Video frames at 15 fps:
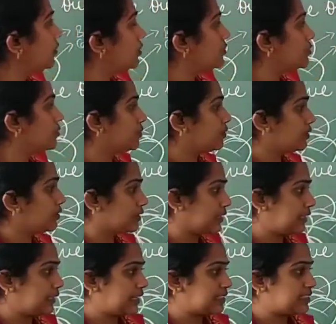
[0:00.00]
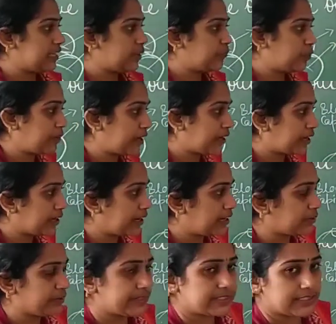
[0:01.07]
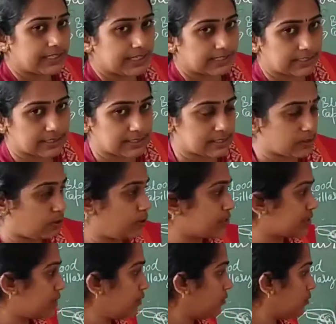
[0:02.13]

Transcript: So in the exam you may get a question like this also.